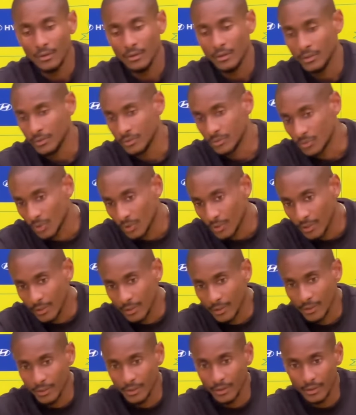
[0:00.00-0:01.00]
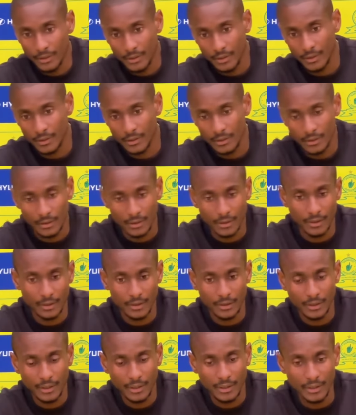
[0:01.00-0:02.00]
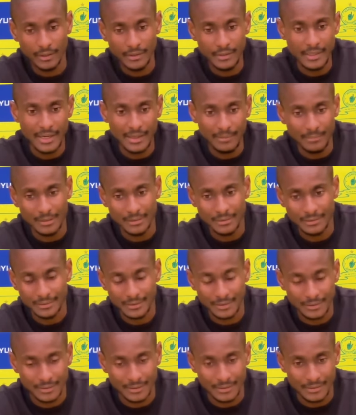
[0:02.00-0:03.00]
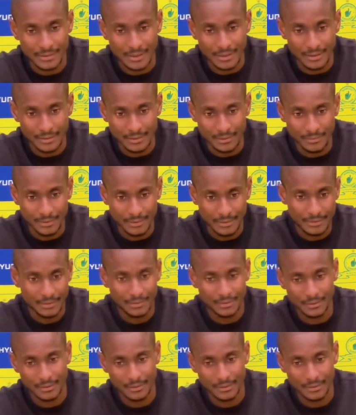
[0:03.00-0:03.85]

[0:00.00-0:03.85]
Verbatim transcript: He's got a, a, hernia, but it's a little bit.